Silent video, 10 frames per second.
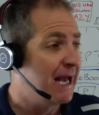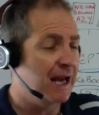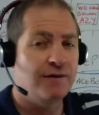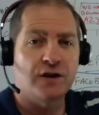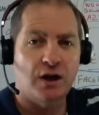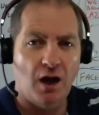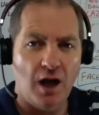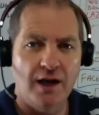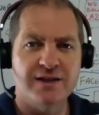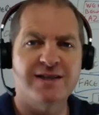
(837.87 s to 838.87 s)
And if the
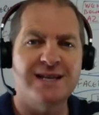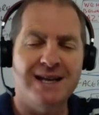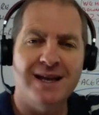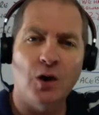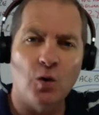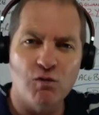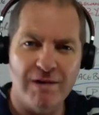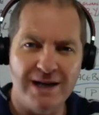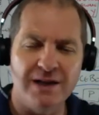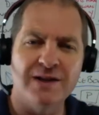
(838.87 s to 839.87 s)
clients see that
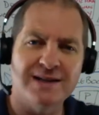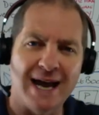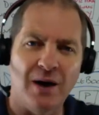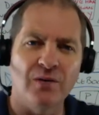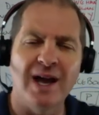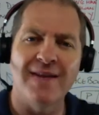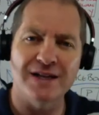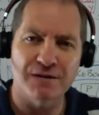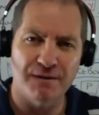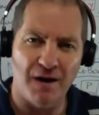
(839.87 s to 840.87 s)
already that's out there,
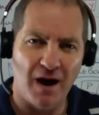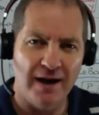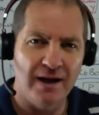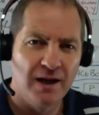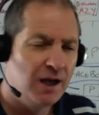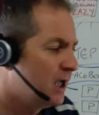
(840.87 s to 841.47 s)
that's fine.